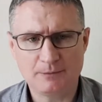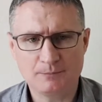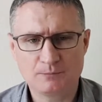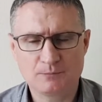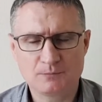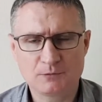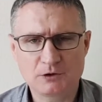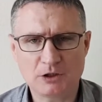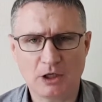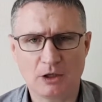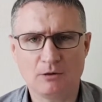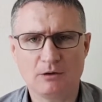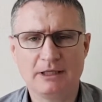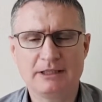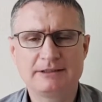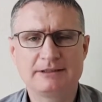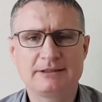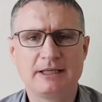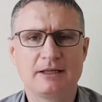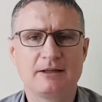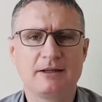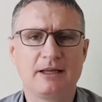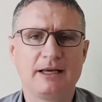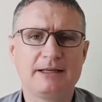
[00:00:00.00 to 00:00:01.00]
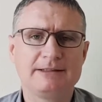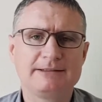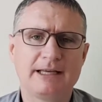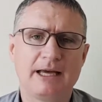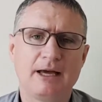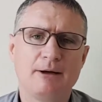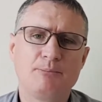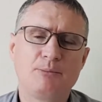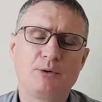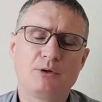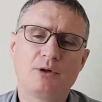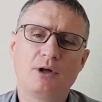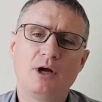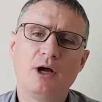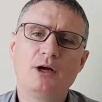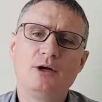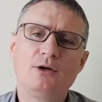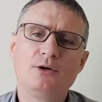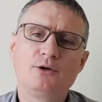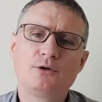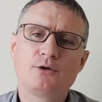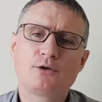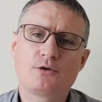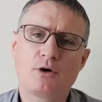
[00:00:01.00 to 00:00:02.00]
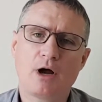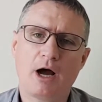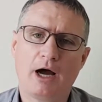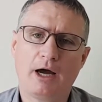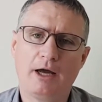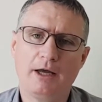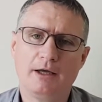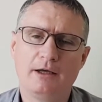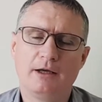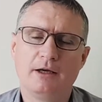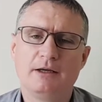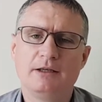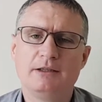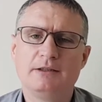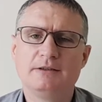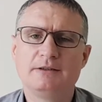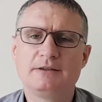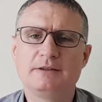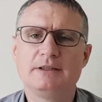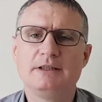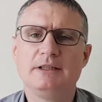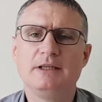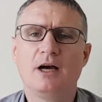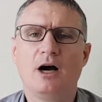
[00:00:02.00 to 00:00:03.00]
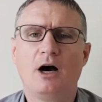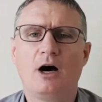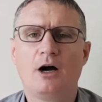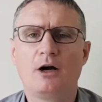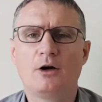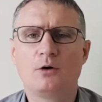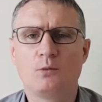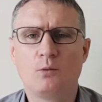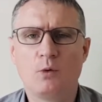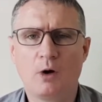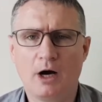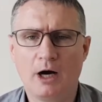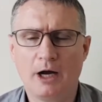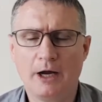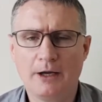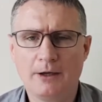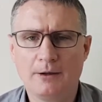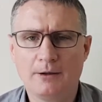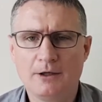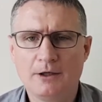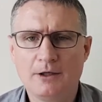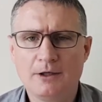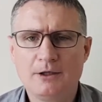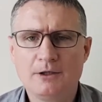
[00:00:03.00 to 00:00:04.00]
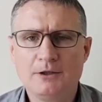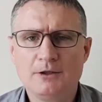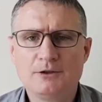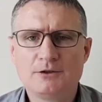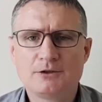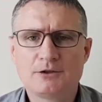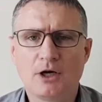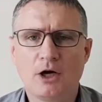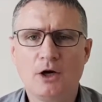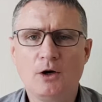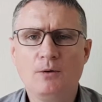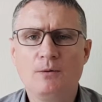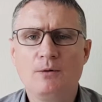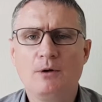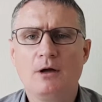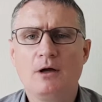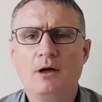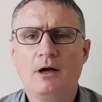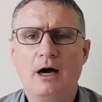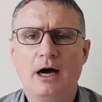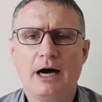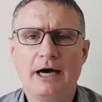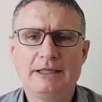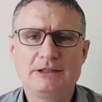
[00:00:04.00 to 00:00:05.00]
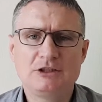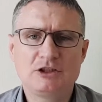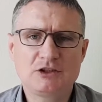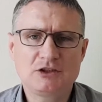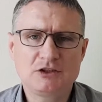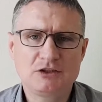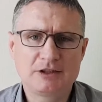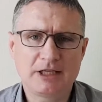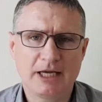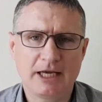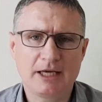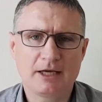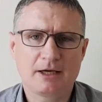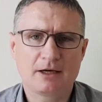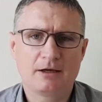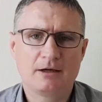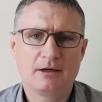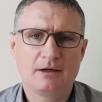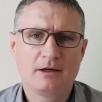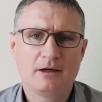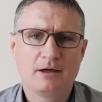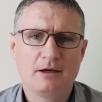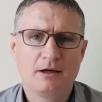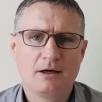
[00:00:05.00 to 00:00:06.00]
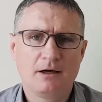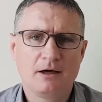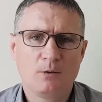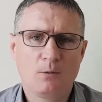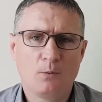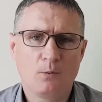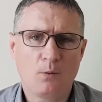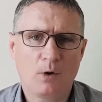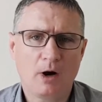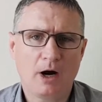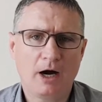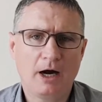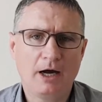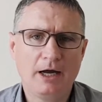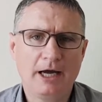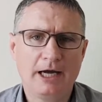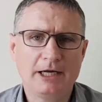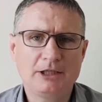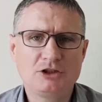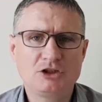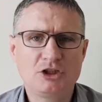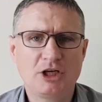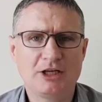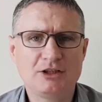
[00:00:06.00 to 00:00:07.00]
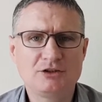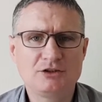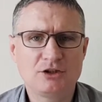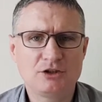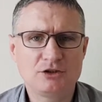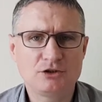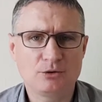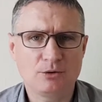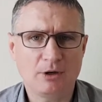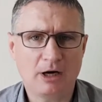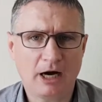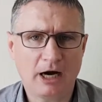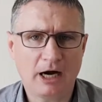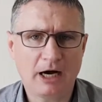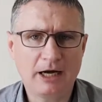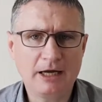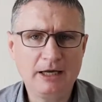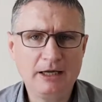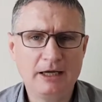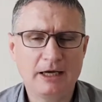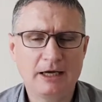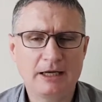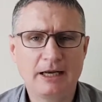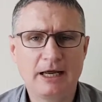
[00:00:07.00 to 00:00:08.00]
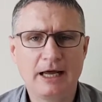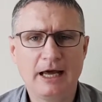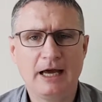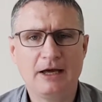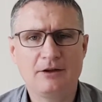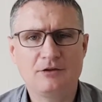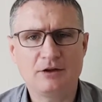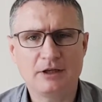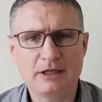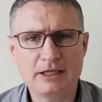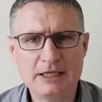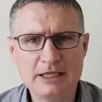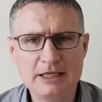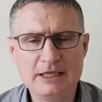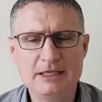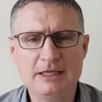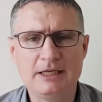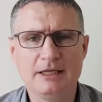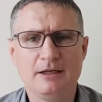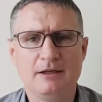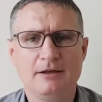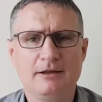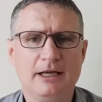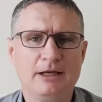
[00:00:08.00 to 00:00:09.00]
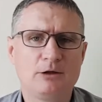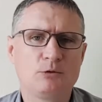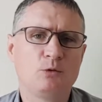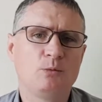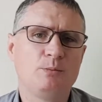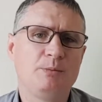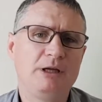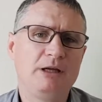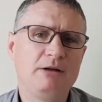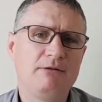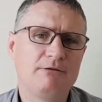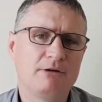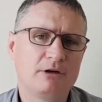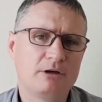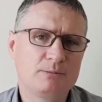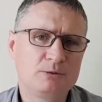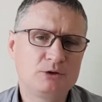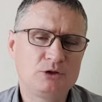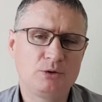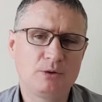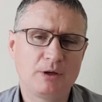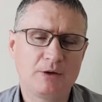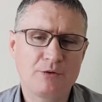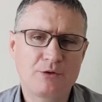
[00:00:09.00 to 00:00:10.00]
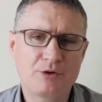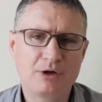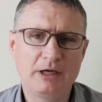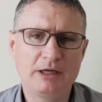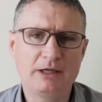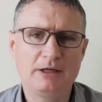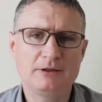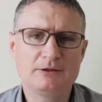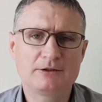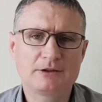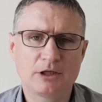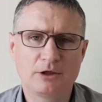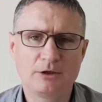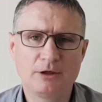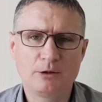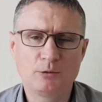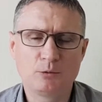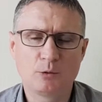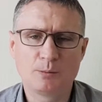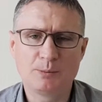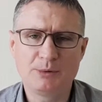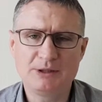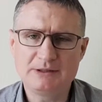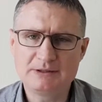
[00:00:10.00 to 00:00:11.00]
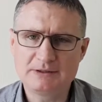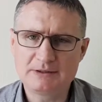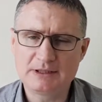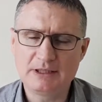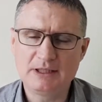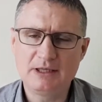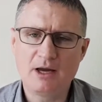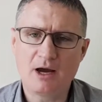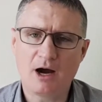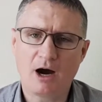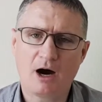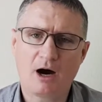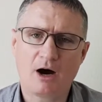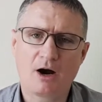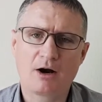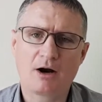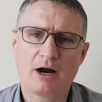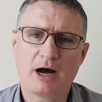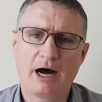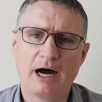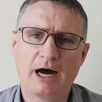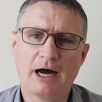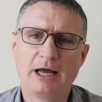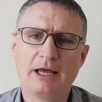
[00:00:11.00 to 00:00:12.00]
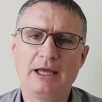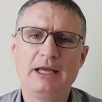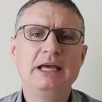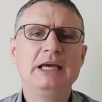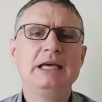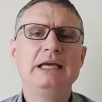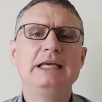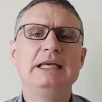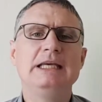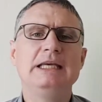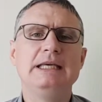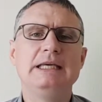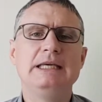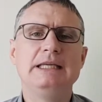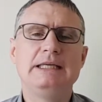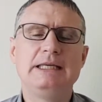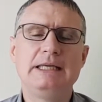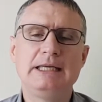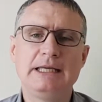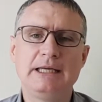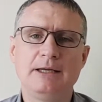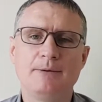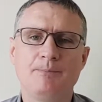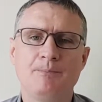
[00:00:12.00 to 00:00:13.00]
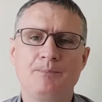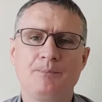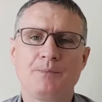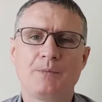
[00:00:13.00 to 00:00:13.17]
So let's take the example, cry, C-R-Y. So I just take Y, I change it to I, and I add the ed. That will be verb 2 and 3. So it will be C-R-I-E-D.